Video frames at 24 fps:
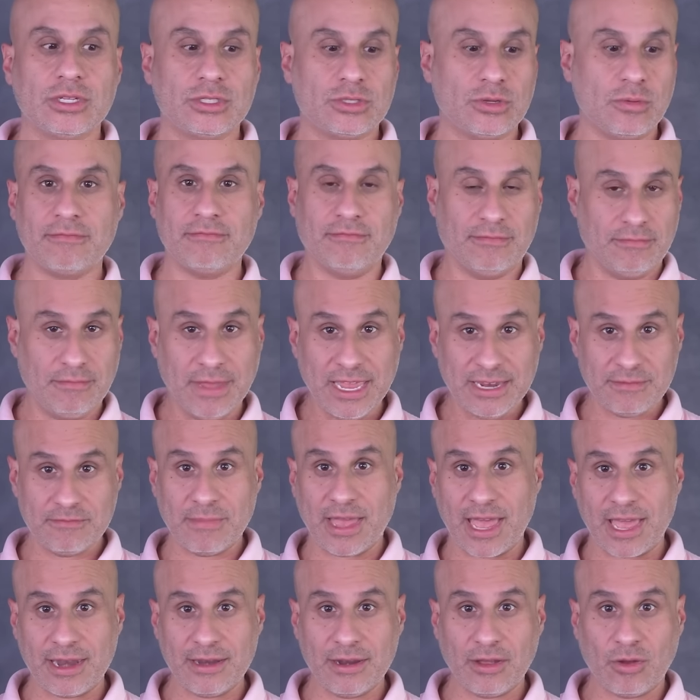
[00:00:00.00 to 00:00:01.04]
to meet
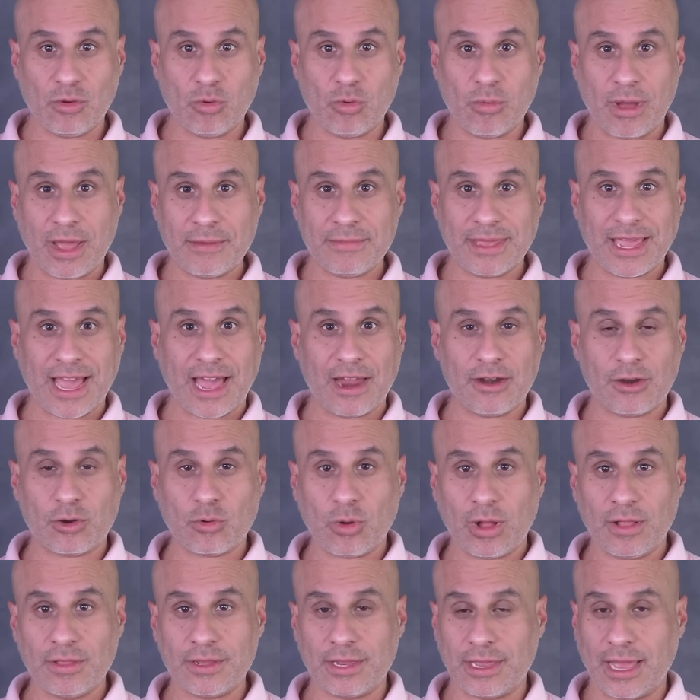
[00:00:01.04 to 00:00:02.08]
men who might be higher
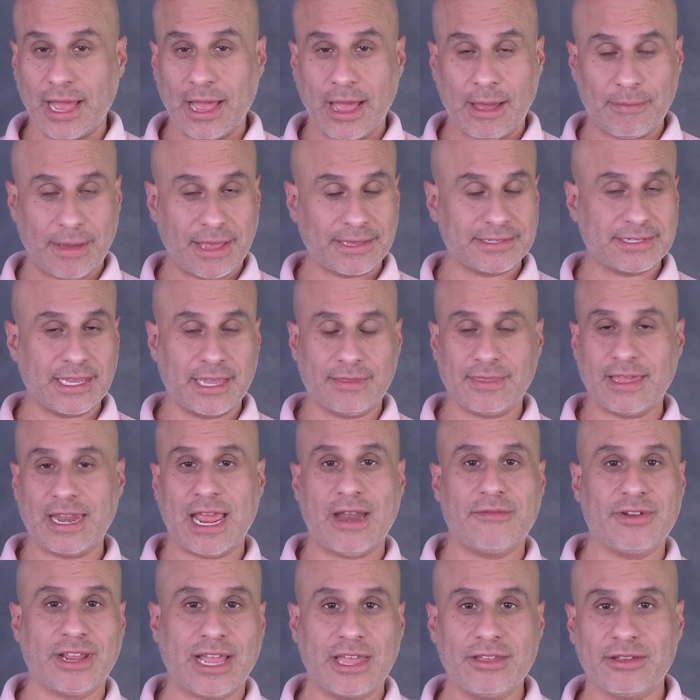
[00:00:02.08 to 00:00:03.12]
quality. Am I saying that
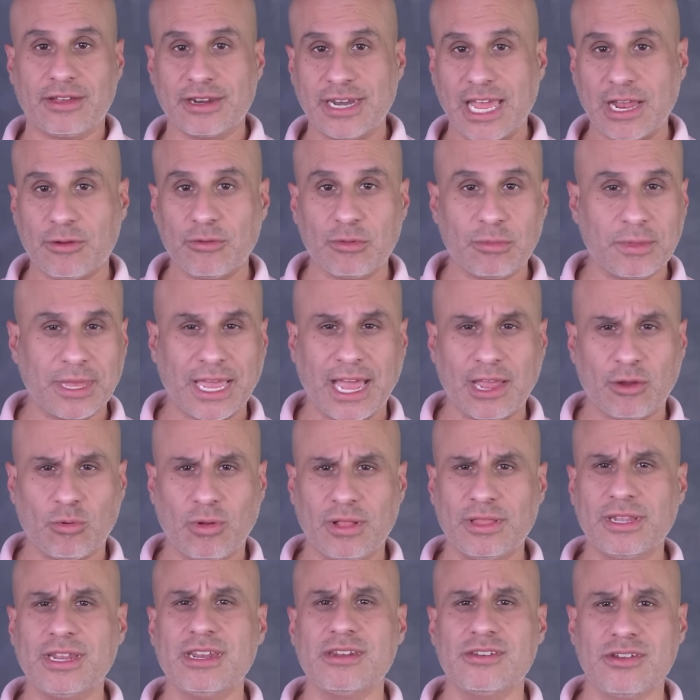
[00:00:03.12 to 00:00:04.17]
every guy you connect with will be high
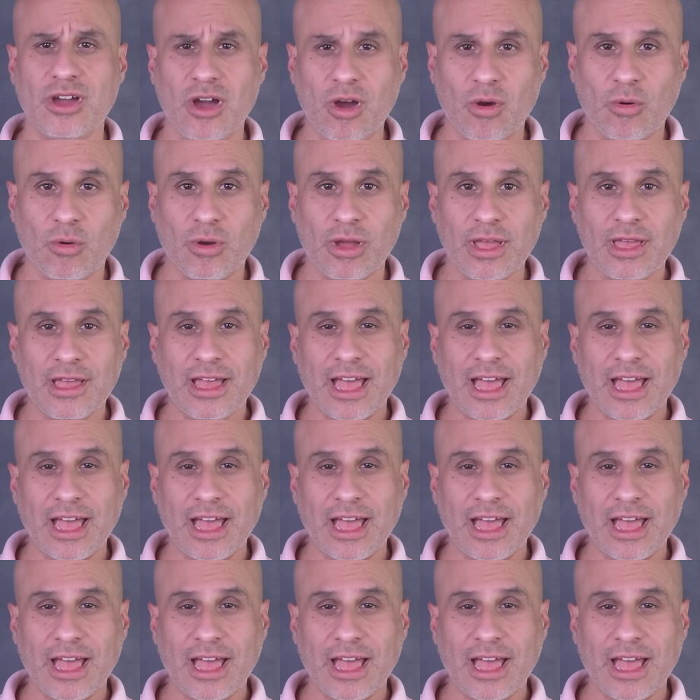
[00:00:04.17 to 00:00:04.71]
quality? No.